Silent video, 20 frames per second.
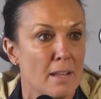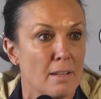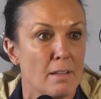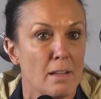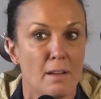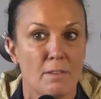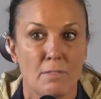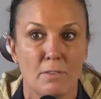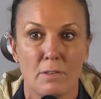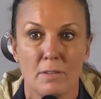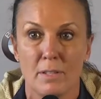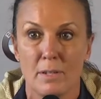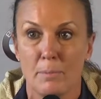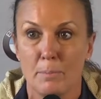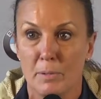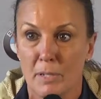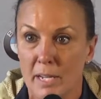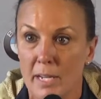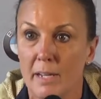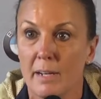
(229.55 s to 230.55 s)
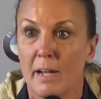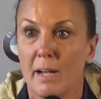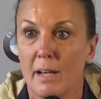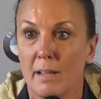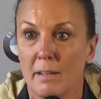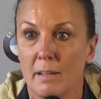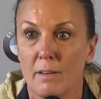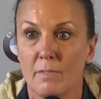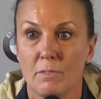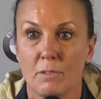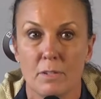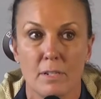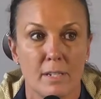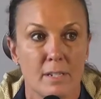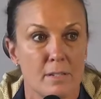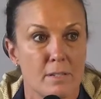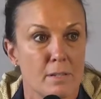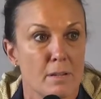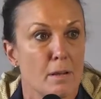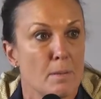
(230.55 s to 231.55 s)
level and then play at a high level
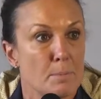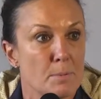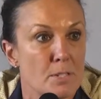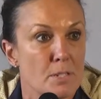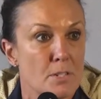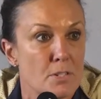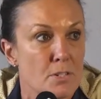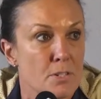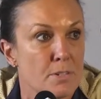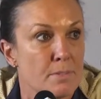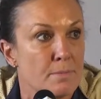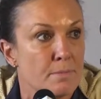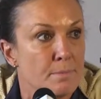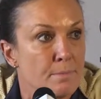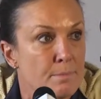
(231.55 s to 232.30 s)
against competition.